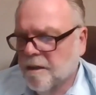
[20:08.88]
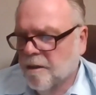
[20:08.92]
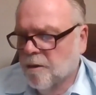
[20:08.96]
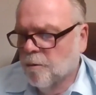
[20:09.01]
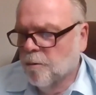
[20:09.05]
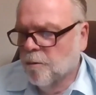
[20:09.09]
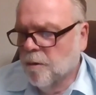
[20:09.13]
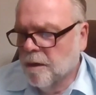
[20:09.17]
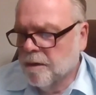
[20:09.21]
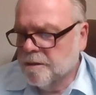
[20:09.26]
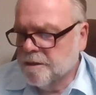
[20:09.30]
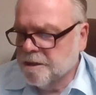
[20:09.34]

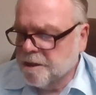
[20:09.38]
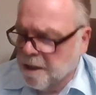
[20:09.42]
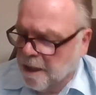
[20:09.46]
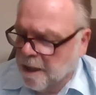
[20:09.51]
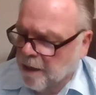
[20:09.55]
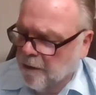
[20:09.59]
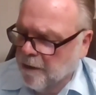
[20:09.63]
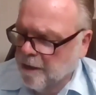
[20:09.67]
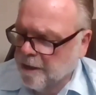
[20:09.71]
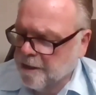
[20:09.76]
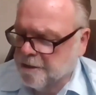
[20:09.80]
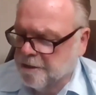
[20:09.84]
one's
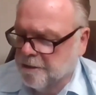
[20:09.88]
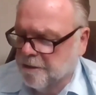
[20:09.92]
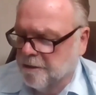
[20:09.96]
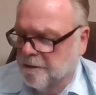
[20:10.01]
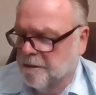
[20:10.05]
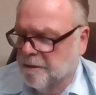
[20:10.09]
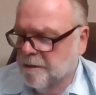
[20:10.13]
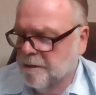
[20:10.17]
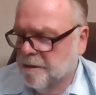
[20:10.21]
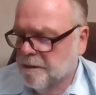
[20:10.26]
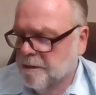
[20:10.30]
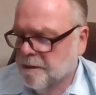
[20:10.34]

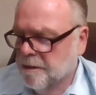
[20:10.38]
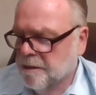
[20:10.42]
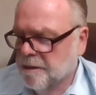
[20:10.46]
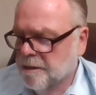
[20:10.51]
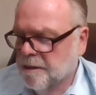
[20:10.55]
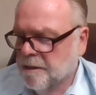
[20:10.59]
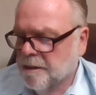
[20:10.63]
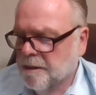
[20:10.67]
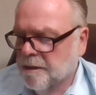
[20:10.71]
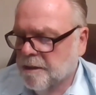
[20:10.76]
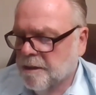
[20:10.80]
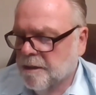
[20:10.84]
character.
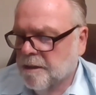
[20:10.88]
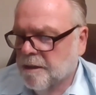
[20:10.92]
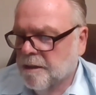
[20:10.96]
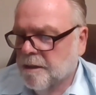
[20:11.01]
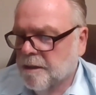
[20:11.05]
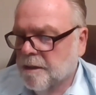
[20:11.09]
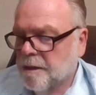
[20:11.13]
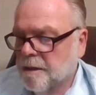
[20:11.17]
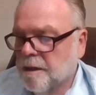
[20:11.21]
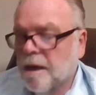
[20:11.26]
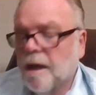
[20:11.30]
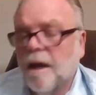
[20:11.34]

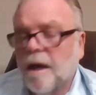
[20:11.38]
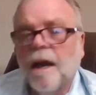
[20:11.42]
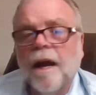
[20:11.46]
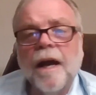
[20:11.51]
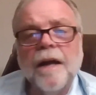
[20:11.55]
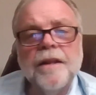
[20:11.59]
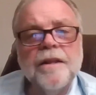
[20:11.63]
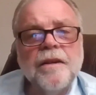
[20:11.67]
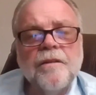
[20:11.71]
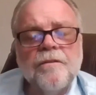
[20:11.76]
And